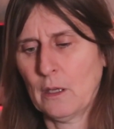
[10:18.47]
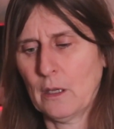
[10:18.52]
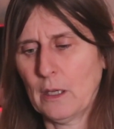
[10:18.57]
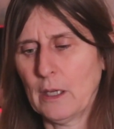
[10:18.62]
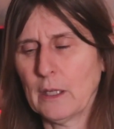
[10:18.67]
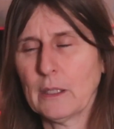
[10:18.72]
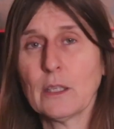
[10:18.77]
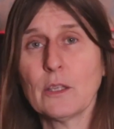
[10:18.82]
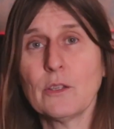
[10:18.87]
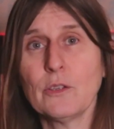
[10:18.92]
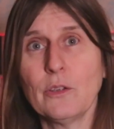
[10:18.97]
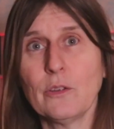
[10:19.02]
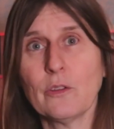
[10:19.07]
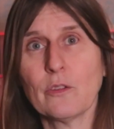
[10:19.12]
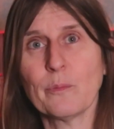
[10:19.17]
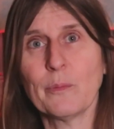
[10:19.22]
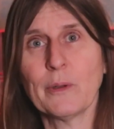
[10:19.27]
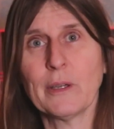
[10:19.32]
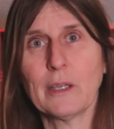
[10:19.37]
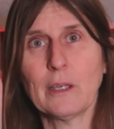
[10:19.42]
I can
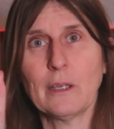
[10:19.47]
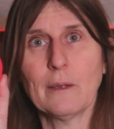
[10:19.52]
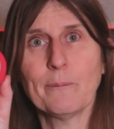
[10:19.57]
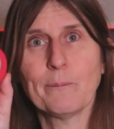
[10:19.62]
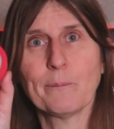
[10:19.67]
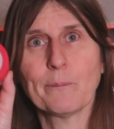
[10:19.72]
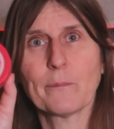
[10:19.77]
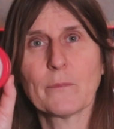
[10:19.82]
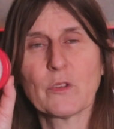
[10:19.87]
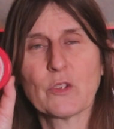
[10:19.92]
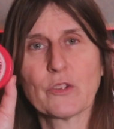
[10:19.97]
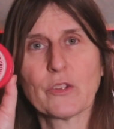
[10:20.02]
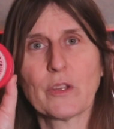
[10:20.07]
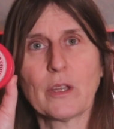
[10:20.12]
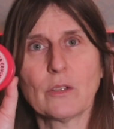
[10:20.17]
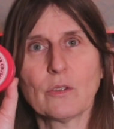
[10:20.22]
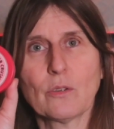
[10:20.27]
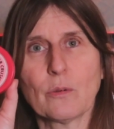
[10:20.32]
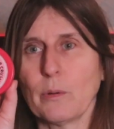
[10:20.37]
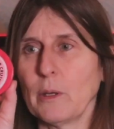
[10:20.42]
use my
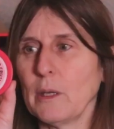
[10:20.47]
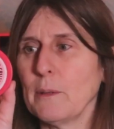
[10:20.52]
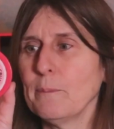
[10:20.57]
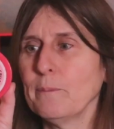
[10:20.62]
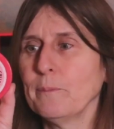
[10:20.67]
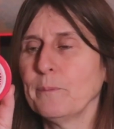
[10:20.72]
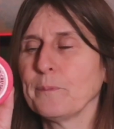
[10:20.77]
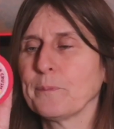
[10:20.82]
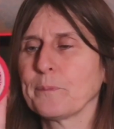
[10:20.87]
skin cream